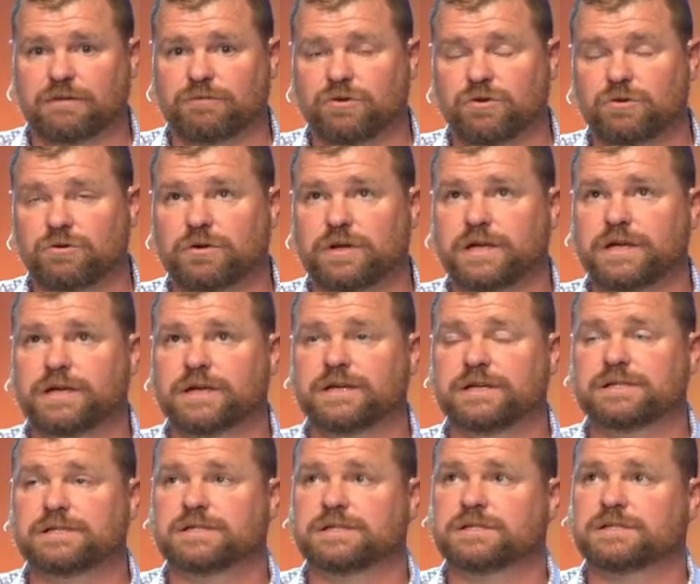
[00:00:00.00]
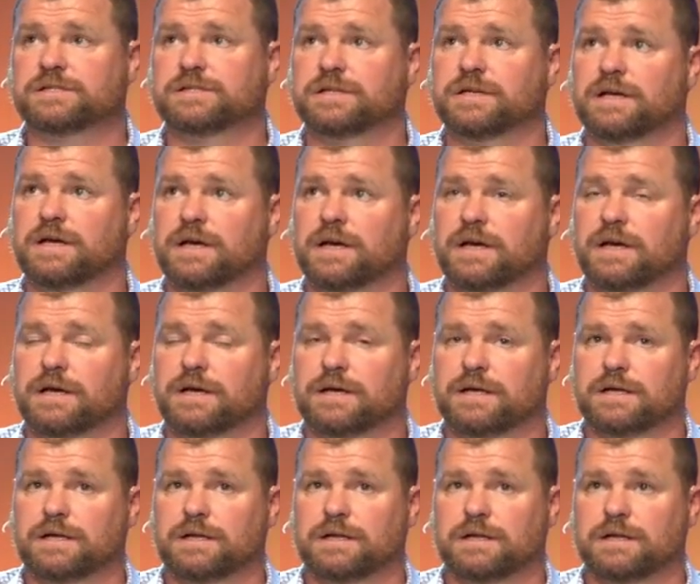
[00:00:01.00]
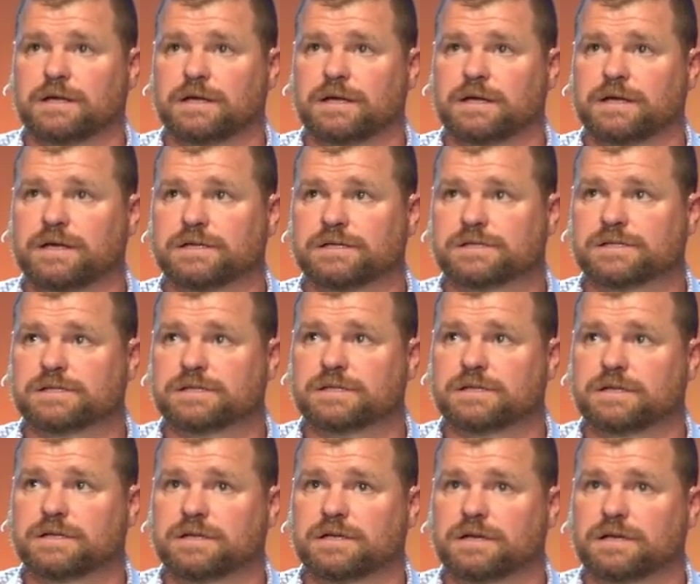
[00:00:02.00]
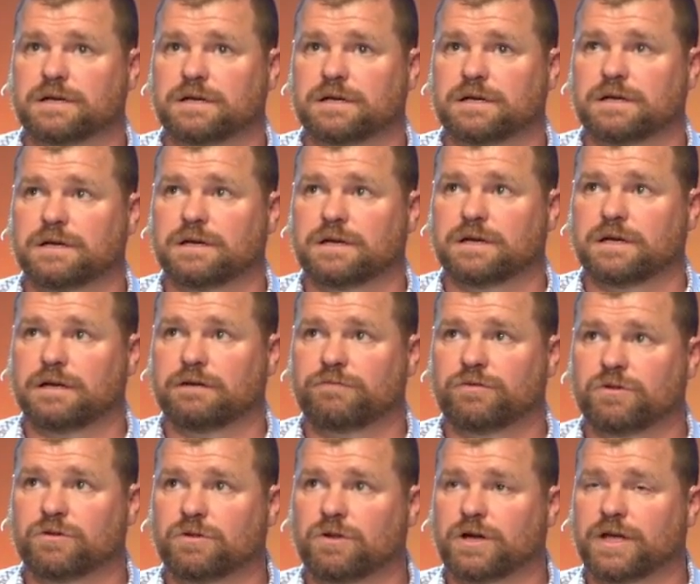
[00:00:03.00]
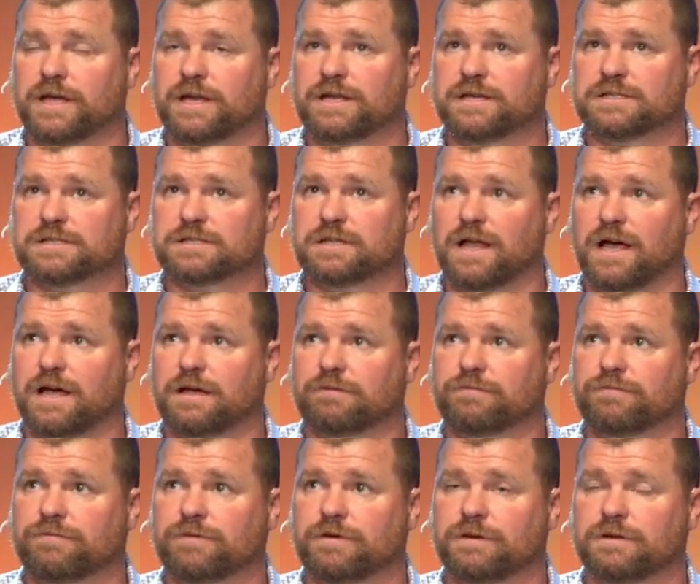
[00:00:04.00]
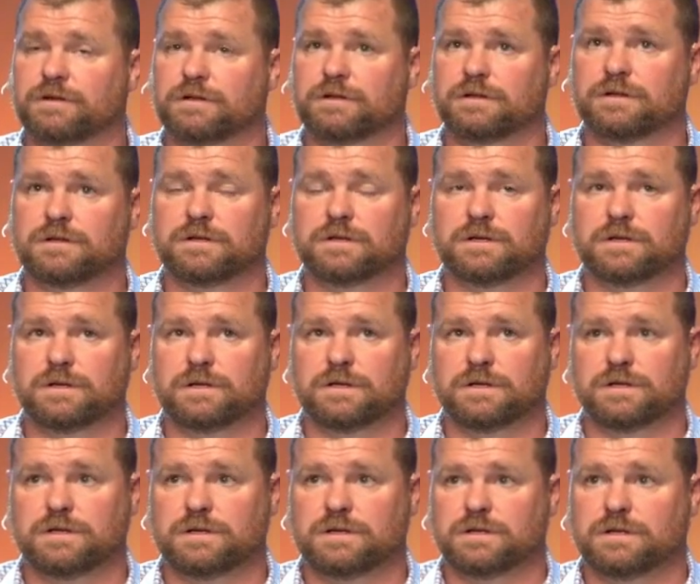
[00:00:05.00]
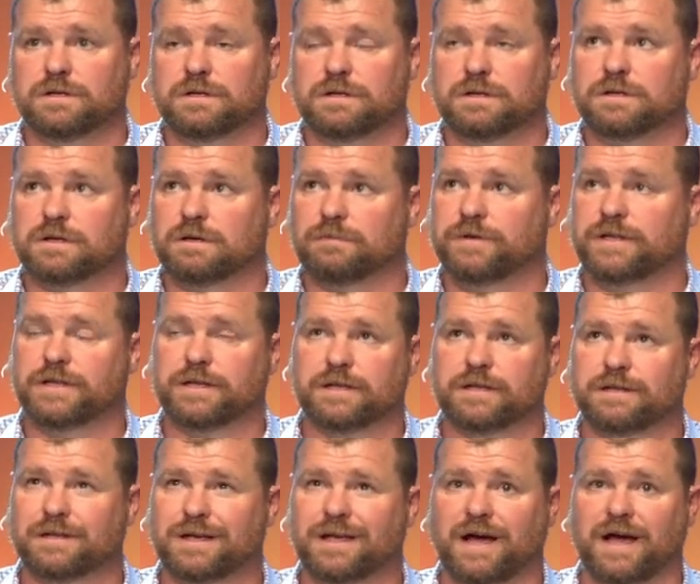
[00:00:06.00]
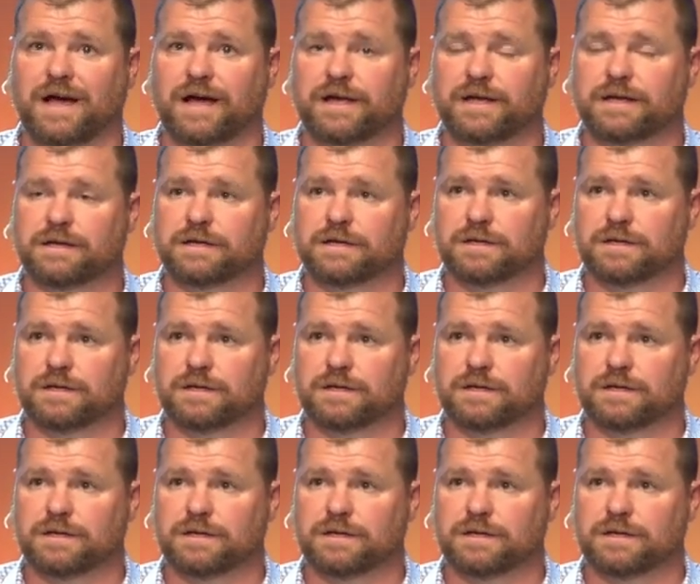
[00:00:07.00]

of who he is if you look at his life, I mean, the guy,